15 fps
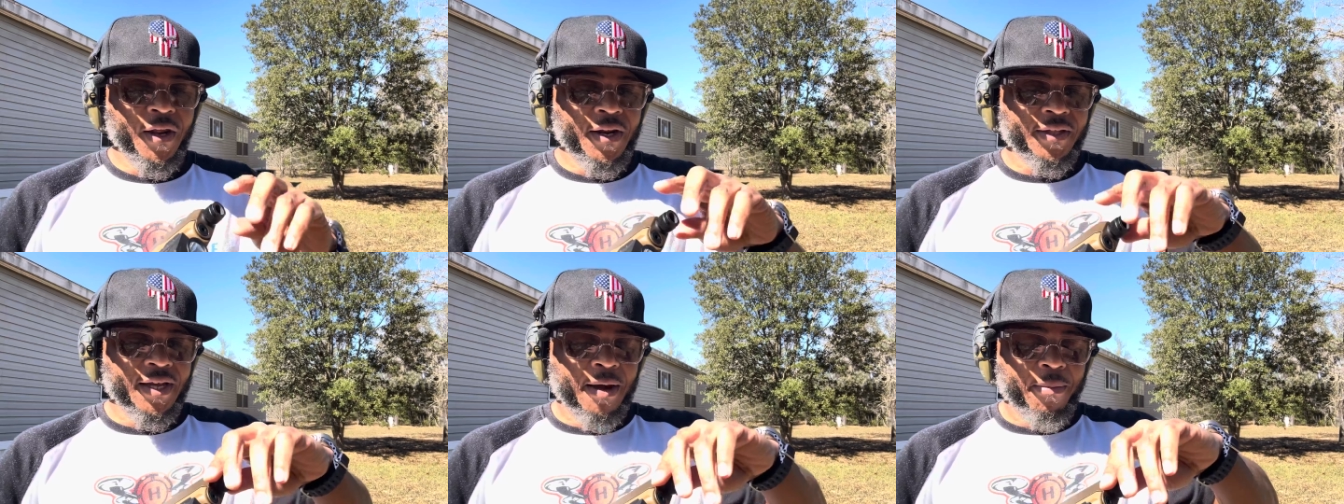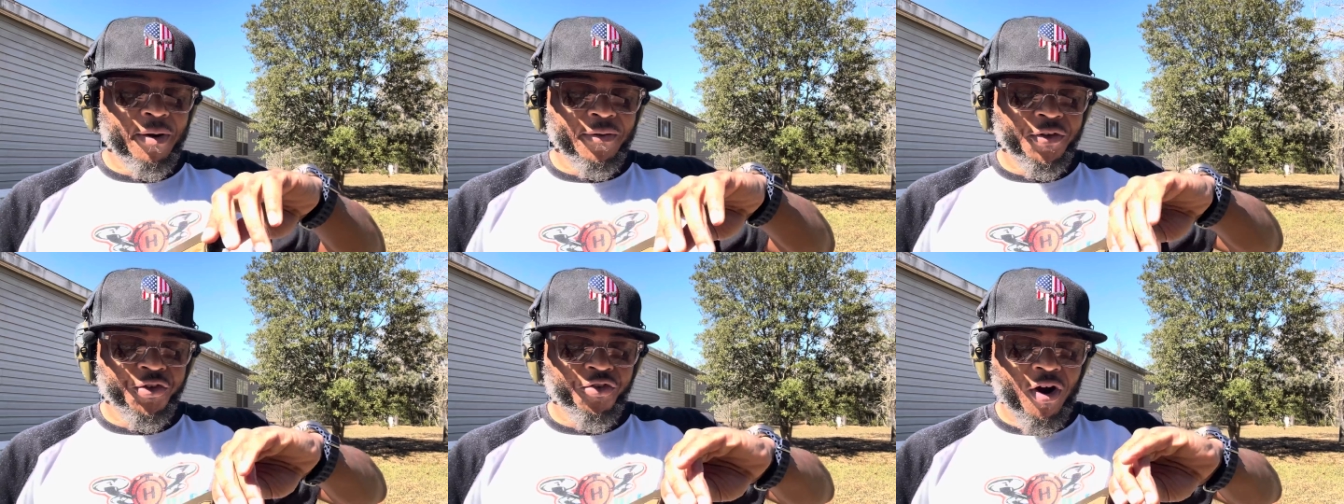any time
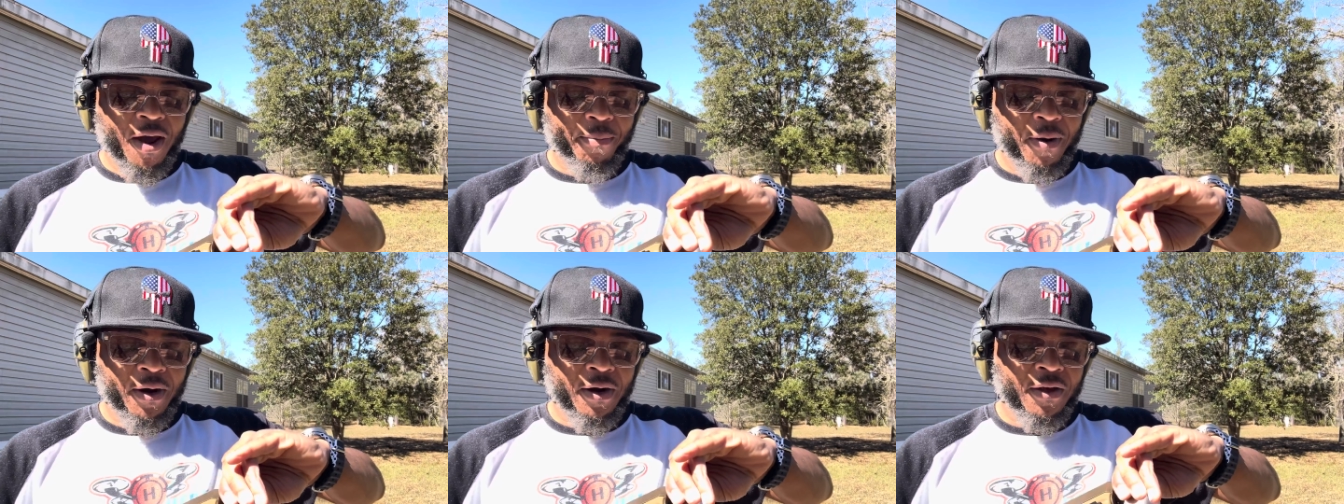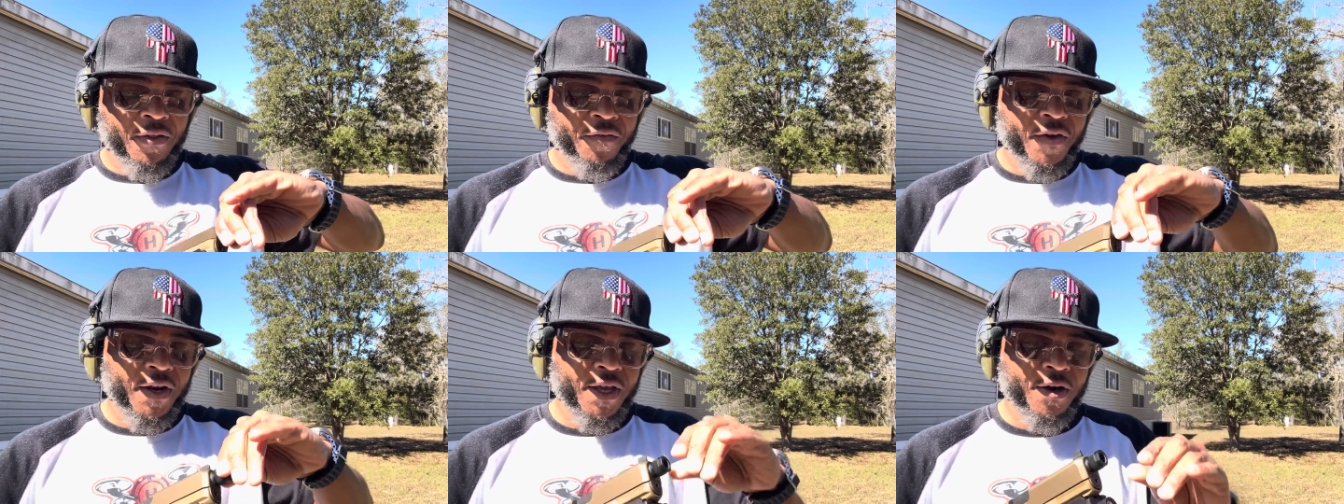I drop another
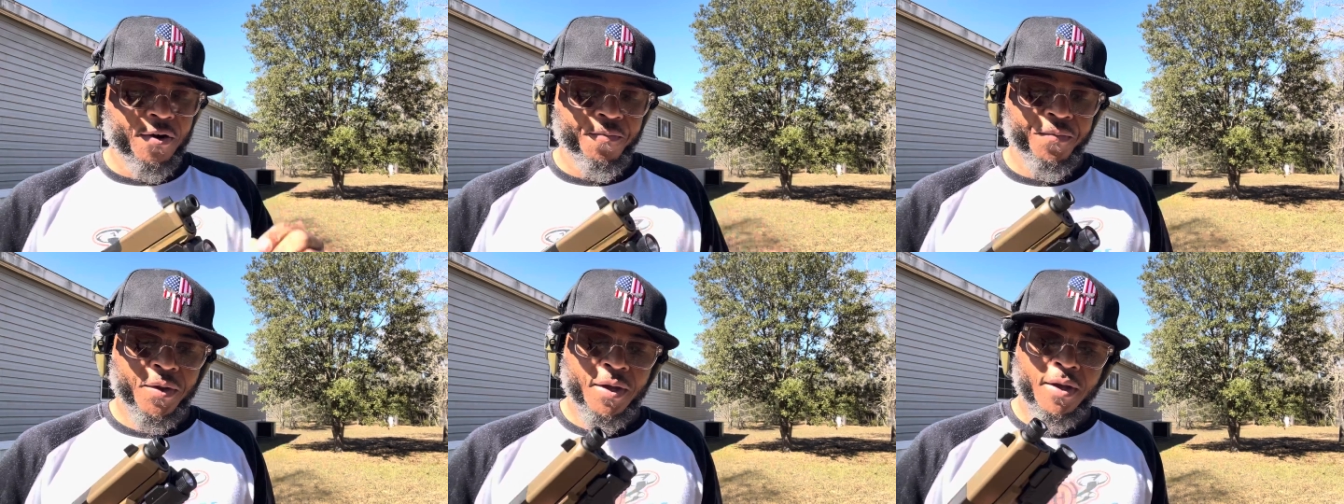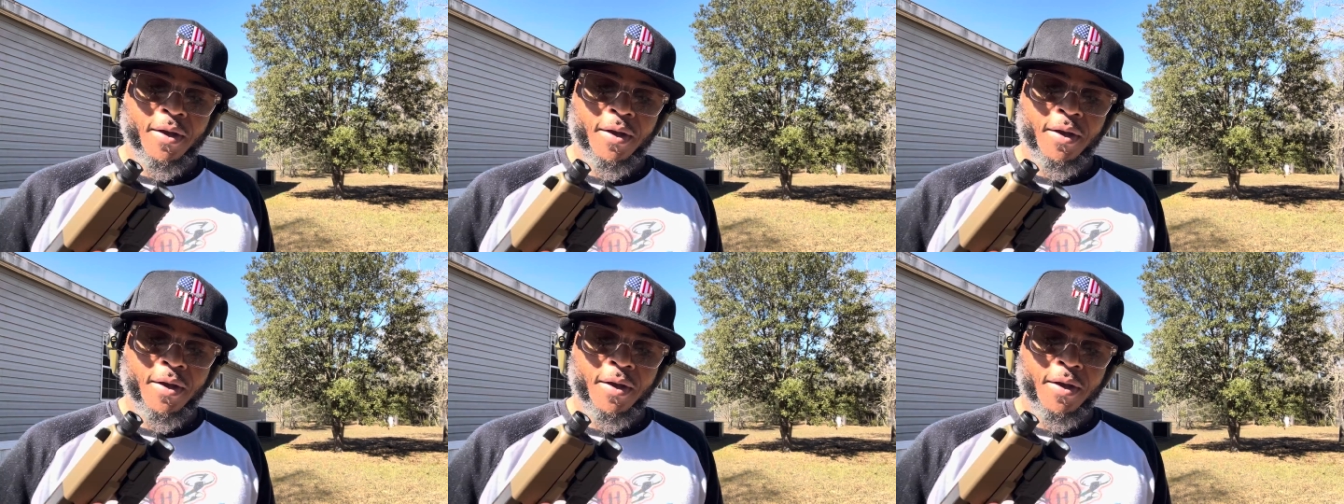video.